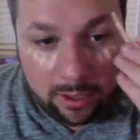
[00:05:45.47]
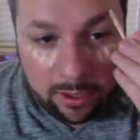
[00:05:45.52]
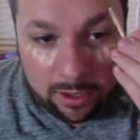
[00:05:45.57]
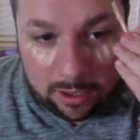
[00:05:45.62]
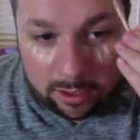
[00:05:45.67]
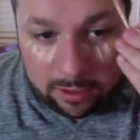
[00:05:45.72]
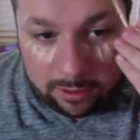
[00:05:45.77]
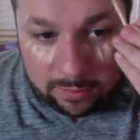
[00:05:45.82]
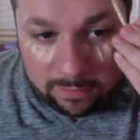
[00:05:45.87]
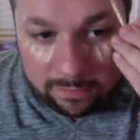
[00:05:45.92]

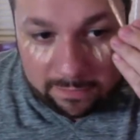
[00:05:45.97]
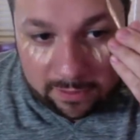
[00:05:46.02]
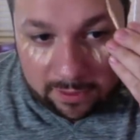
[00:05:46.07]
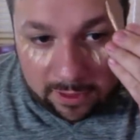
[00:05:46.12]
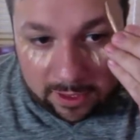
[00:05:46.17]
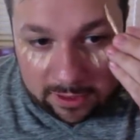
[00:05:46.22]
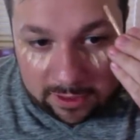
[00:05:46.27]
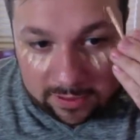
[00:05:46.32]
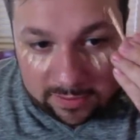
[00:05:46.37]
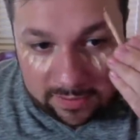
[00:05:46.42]
I feel
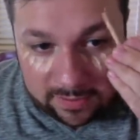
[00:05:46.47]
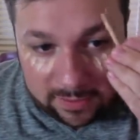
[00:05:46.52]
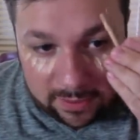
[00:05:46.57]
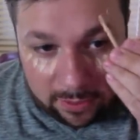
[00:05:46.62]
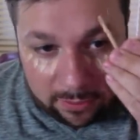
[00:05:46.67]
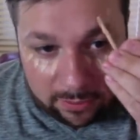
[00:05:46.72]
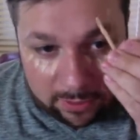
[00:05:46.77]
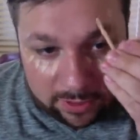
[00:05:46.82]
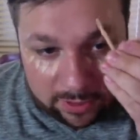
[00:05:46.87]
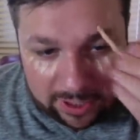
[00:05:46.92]
like this is
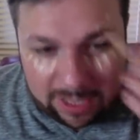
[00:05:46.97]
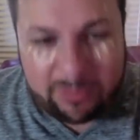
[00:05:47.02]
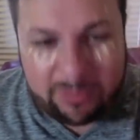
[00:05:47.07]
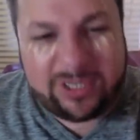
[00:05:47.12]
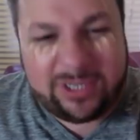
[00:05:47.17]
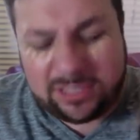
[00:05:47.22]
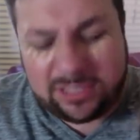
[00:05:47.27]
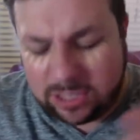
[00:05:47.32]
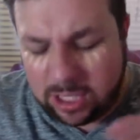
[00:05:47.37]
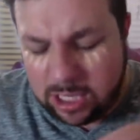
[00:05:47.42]
not what... Look, we're
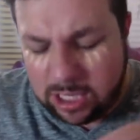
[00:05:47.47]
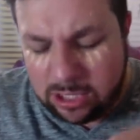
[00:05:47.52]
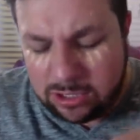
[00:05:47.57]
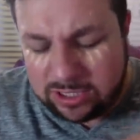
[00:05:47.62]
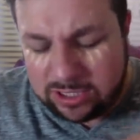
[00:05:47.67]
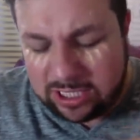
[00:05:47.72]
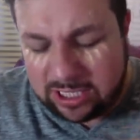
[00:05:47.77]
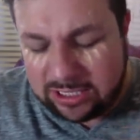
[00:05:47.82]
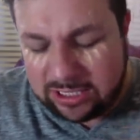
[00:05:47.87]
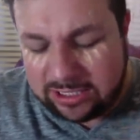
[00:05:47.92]
just going to
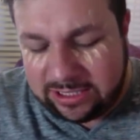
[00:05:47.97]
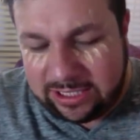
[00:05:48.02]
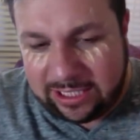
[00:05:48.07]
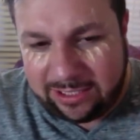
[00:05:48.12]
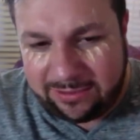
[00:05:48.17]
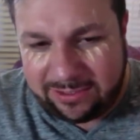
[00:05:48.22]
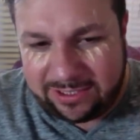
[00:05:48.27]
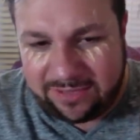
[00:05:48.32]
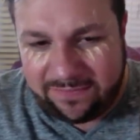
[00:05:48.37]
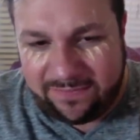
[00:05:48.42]
use the
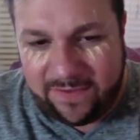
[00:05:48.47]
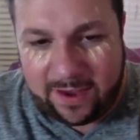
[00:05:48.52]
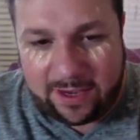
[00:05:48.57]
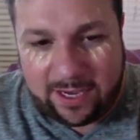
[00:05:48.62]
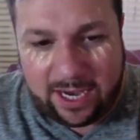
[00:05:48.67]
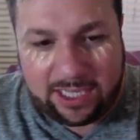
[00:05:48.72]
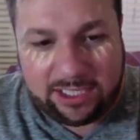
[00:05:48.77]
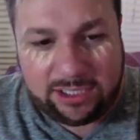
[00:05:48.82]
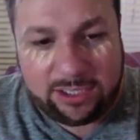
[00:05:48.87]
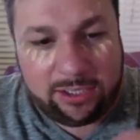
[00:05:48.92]
concealer as a
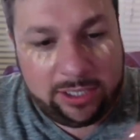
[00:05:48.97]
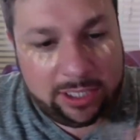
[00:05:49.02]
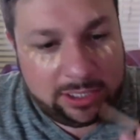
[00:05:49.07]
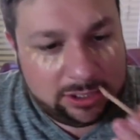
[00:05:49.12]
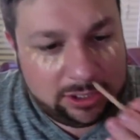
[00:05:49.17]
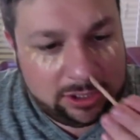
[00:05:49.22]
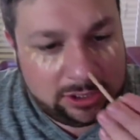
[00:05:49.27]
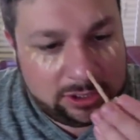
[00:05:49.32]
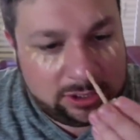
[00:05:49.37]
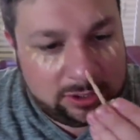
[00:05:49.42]
foundation.
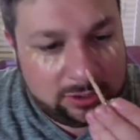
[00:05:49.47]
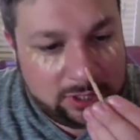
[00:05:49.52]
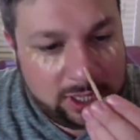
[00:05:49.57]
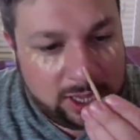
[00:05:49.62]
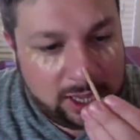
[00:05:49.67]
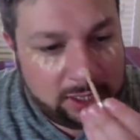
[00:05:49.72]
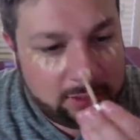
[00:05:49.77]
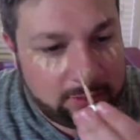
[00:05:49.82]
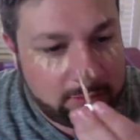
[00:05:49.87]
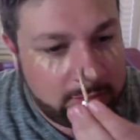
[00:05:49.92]
Let's just do
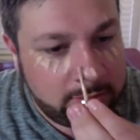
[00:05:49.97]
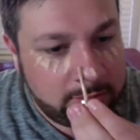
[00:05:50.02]
that.